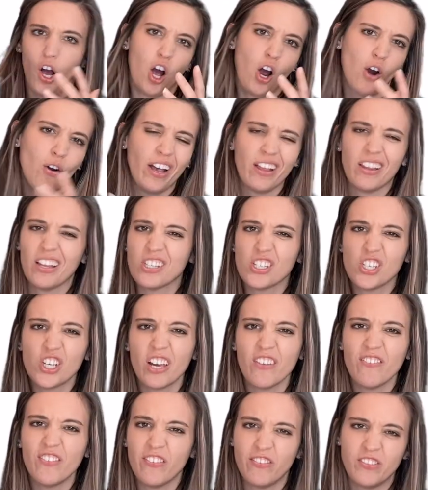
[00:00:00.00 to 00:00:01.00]
All right, let's look
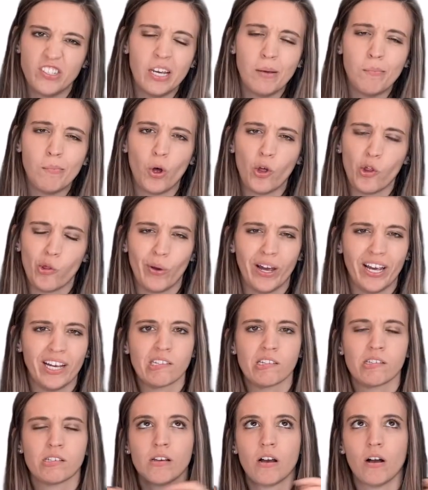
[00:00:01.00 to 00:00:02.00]
at 15 both
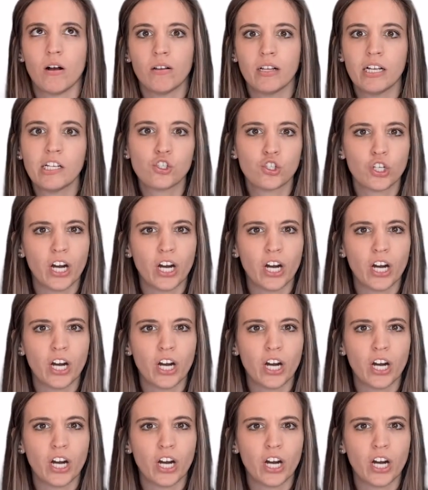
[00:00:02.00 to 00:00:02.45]
ways. So let's try